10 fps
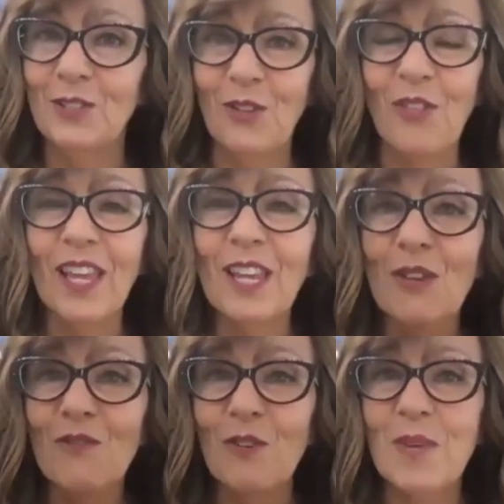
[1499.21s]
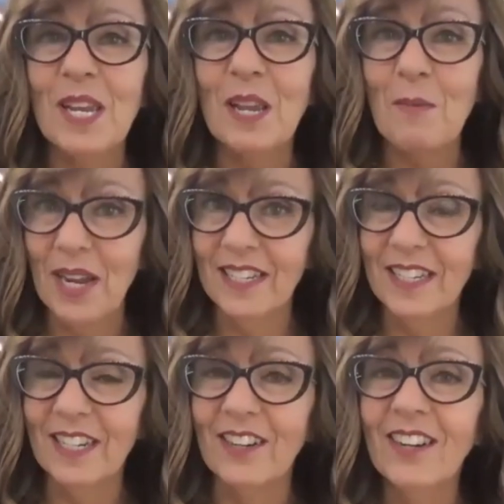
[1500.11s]
So thank you for being a
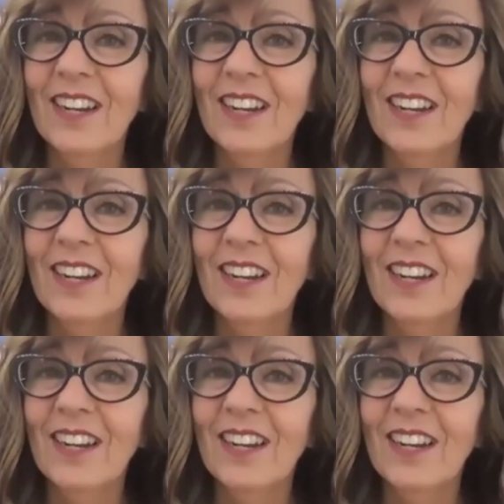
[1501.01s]
pioneer.